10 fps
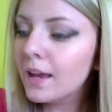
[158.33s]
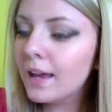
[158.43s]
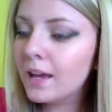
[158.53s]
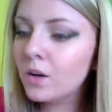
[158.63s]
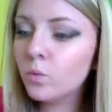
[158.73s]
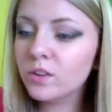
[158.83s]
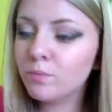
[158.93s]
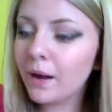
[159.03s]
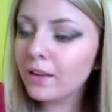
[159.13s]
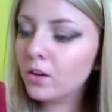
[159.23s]
in with
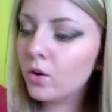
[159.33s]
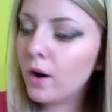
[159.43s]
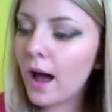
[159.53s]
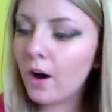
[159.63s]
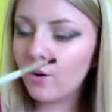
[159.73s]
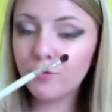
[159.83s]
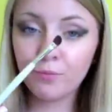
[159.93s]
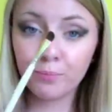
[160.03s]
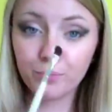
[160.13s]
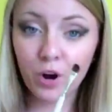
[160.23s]
my little
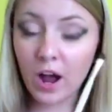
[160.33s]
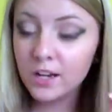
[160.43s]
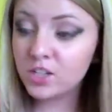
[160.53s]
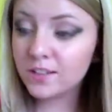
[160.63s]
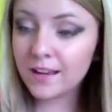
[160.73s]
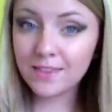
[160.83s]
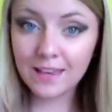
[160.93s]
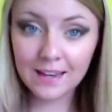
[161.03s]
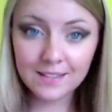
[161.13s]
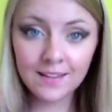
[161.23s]
e.l.f. brush like
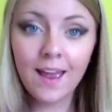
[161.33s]
this.